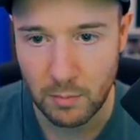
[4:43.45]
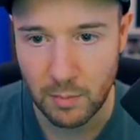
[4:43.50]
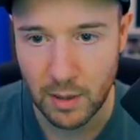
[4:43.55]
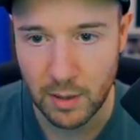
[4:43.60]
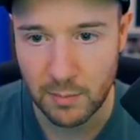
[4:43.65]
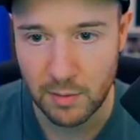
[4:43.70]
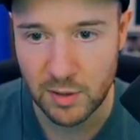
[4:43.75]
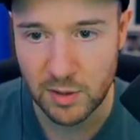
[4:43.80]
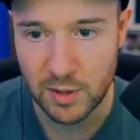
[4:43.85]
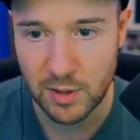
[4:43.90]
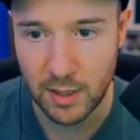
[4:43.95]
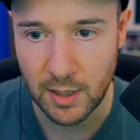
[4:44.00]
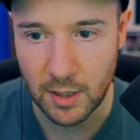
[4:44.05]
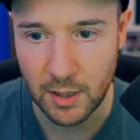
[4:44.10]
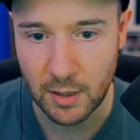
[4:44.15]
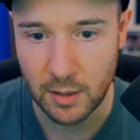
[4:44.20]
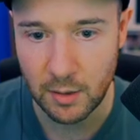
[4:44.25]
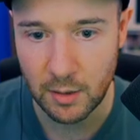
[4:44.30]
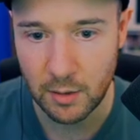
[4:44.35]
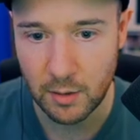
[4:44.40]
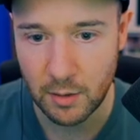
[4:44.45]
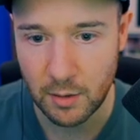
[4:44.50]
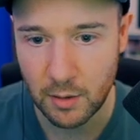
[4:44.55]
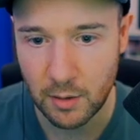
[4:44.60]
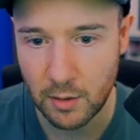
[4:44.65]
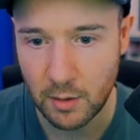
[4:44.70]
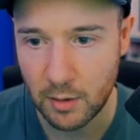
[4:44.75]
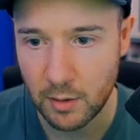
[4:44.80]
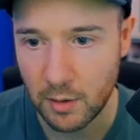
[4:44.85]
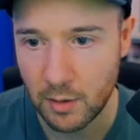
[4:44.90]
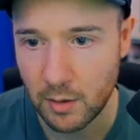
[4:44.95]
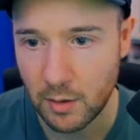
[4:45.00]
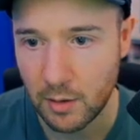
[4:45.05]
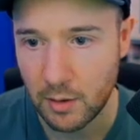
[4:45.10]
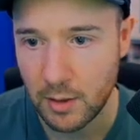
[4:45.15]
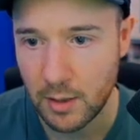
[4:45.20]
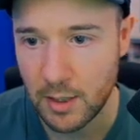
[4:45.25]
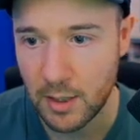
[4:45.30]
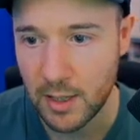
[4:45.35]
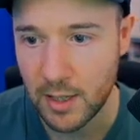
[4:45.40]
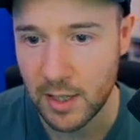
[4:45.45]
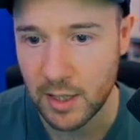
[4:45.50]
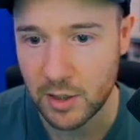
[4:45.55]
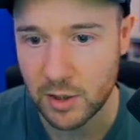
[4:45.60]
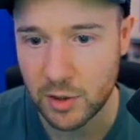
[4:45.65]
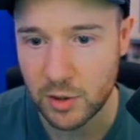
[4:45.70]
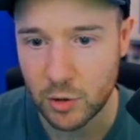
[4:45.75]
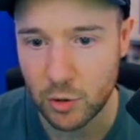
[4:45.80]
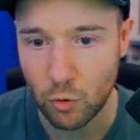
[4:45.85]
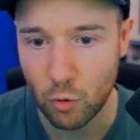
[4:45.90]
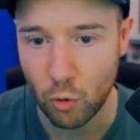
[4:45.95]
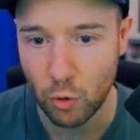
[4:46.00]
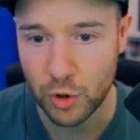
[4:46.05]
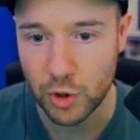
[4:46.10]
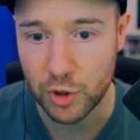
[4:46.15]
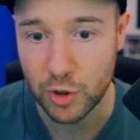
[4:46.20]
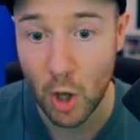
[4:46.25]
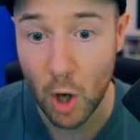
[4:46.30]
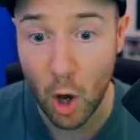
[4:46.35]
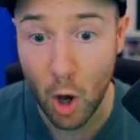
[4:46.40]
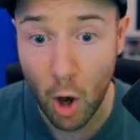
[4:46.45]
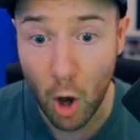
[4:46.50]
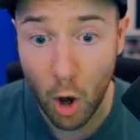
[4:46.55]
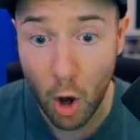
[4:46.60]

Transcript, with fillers: Mohamed Salah. Yes, gorgeous.